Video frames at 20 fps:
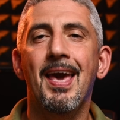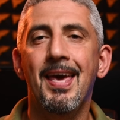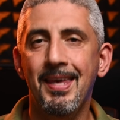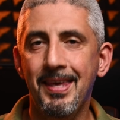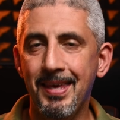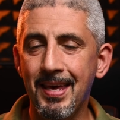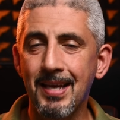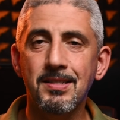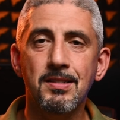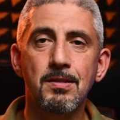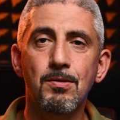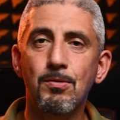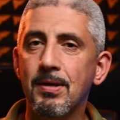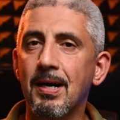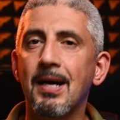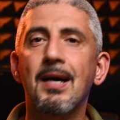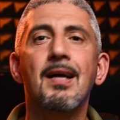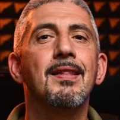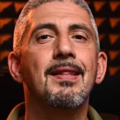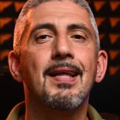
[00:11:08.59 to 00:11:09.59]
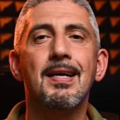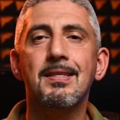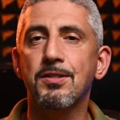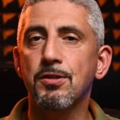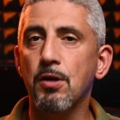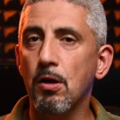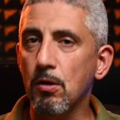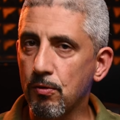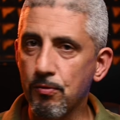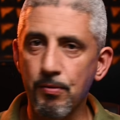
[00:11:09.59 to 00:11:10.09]
Yes, Luca, that's
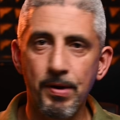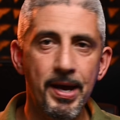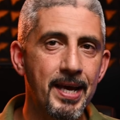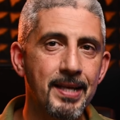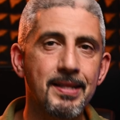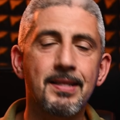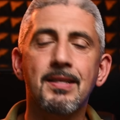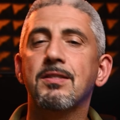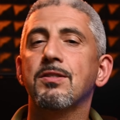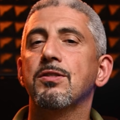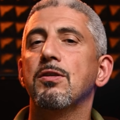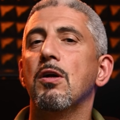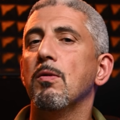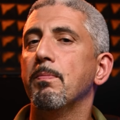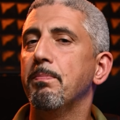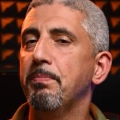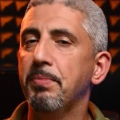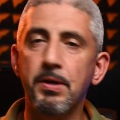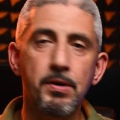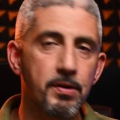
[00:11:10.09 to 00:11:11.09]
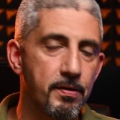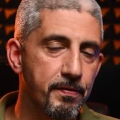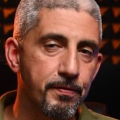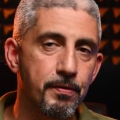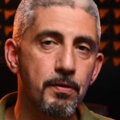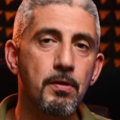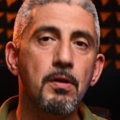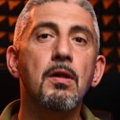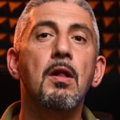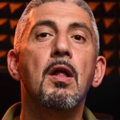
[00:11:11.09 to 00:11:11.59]
all great, that's all
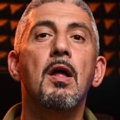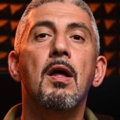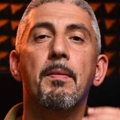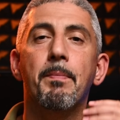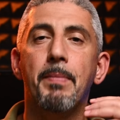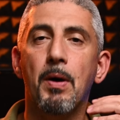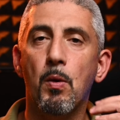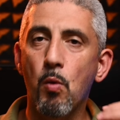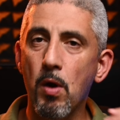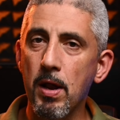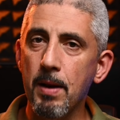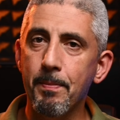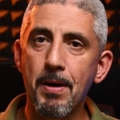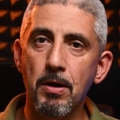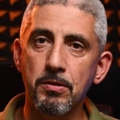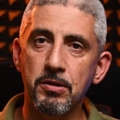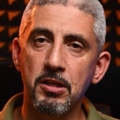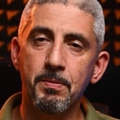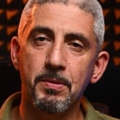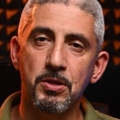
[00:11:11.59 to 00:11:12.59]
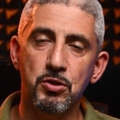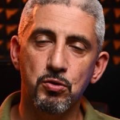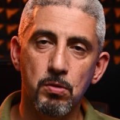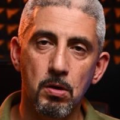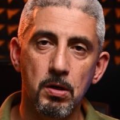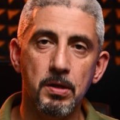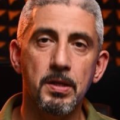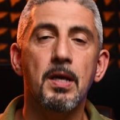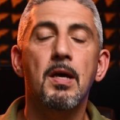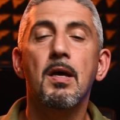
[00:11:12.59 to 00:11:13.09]
beautiful, but what about the image
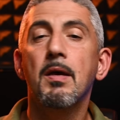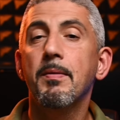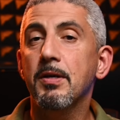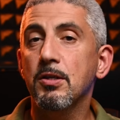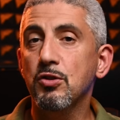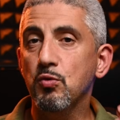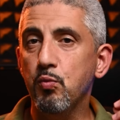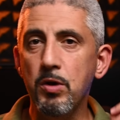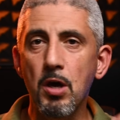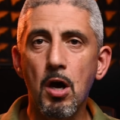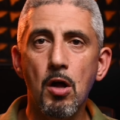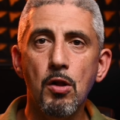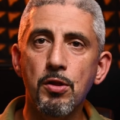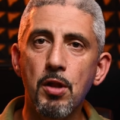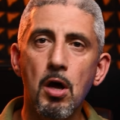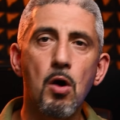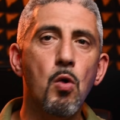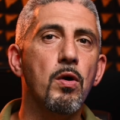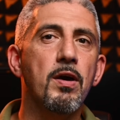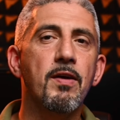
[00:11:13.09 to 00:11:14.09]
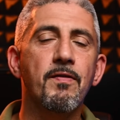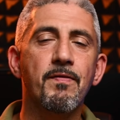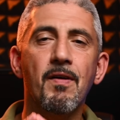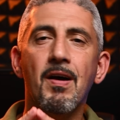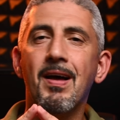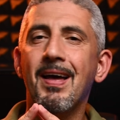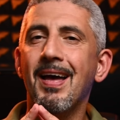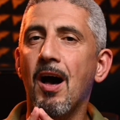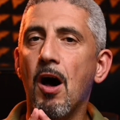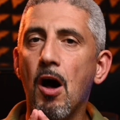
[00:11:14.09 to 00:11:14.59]
quality? Because we all know if
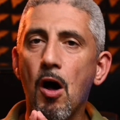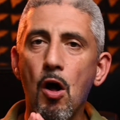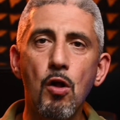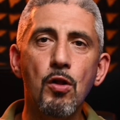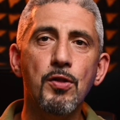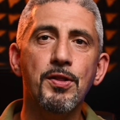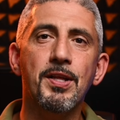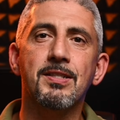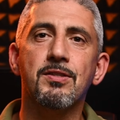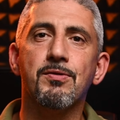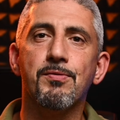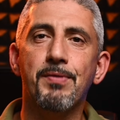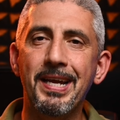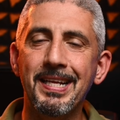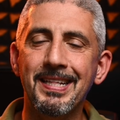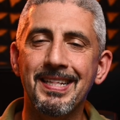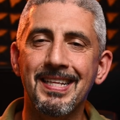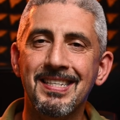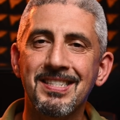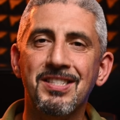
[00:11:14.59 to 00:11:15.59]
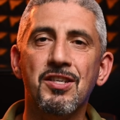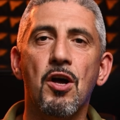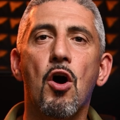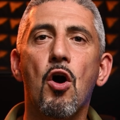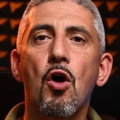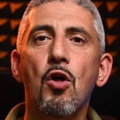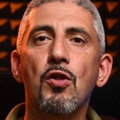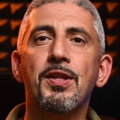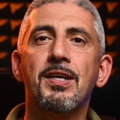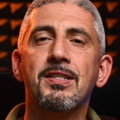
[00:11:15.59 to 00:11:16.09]
all that greatness,
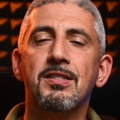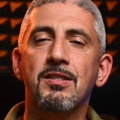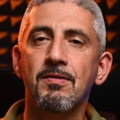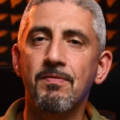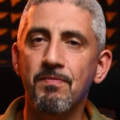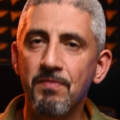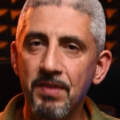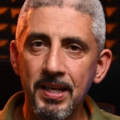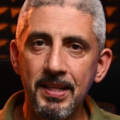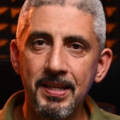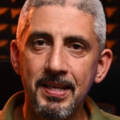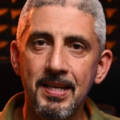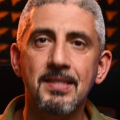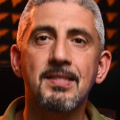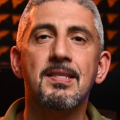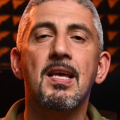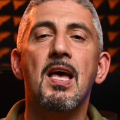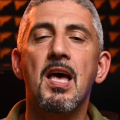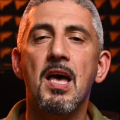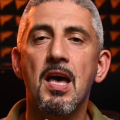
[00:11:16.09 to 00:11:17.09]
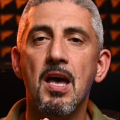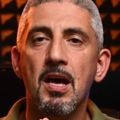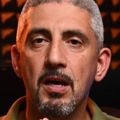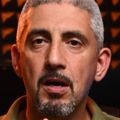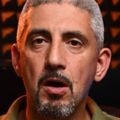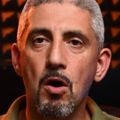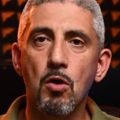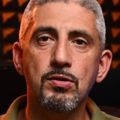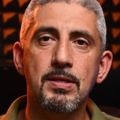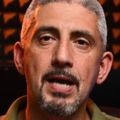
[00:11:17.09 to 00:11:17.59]
all that convenience
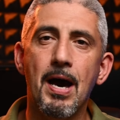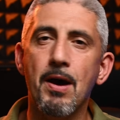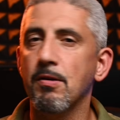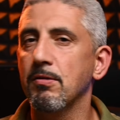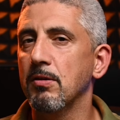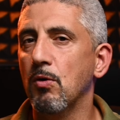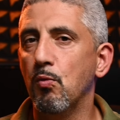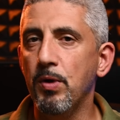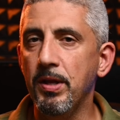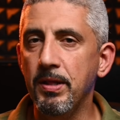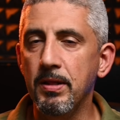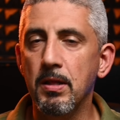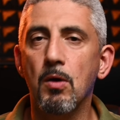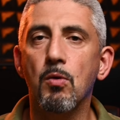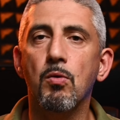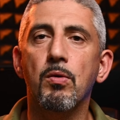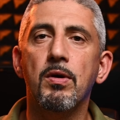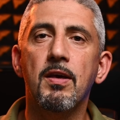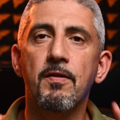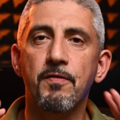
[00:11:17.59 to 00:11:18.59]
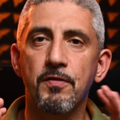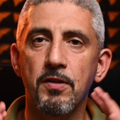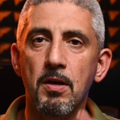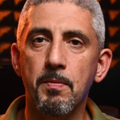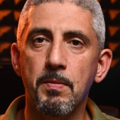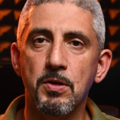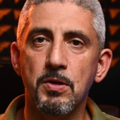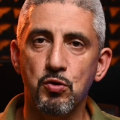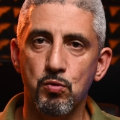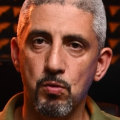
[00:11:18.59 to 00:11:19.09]
goes out of the window if the
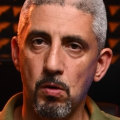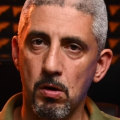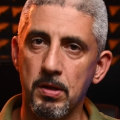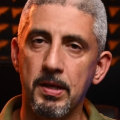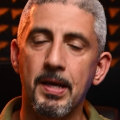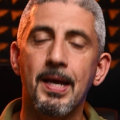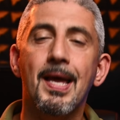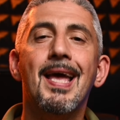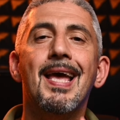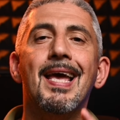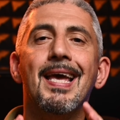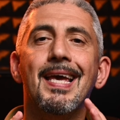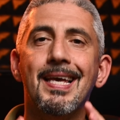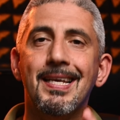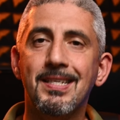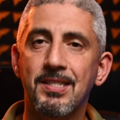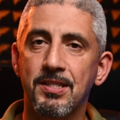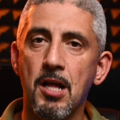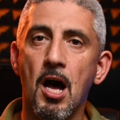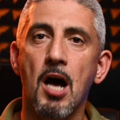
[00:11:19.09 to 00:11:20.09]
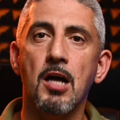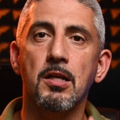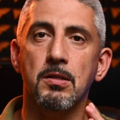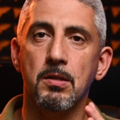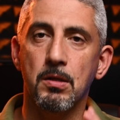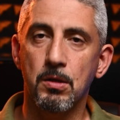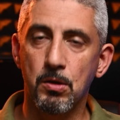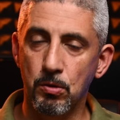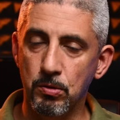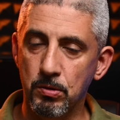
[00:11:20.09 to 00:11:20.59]
image quality is not
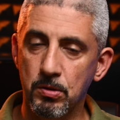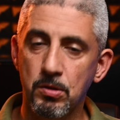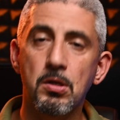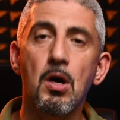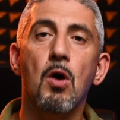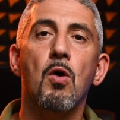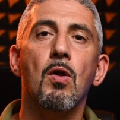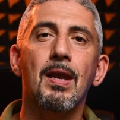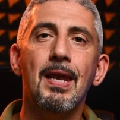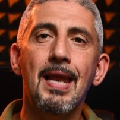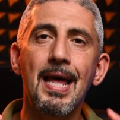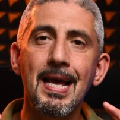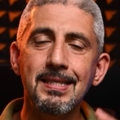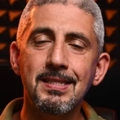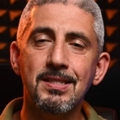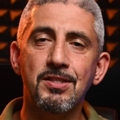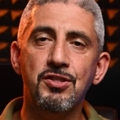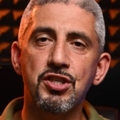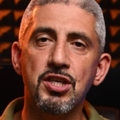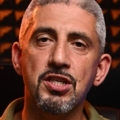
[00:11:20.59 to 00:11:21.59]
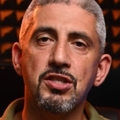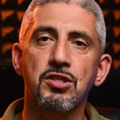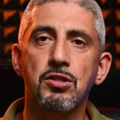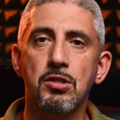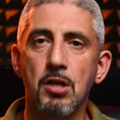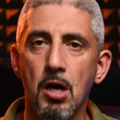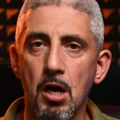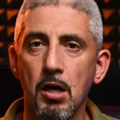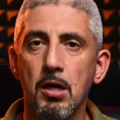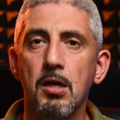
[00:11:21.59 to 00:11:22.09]
good. So let's just
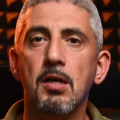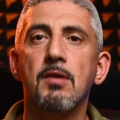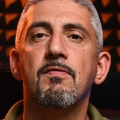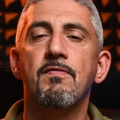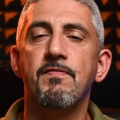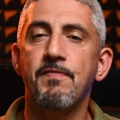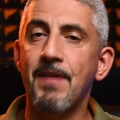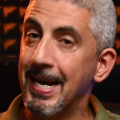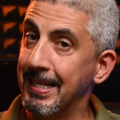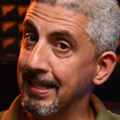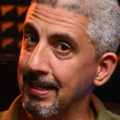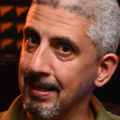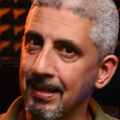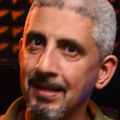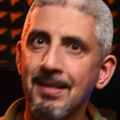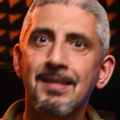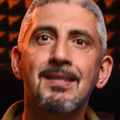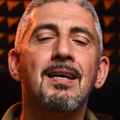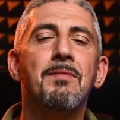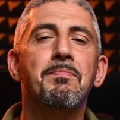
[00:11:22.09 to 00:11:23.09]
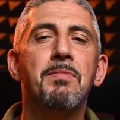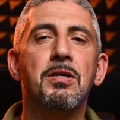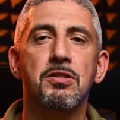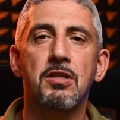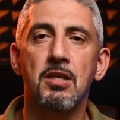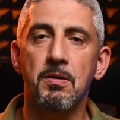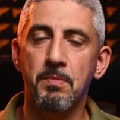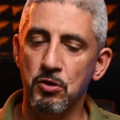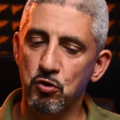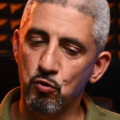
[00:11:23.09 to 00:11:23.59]
talk finally about
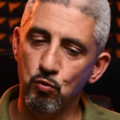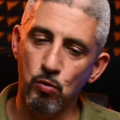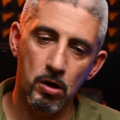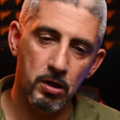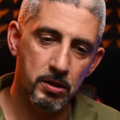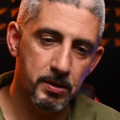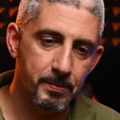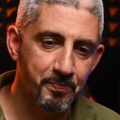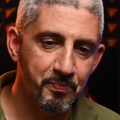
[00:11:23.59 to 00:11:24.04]
the image quality.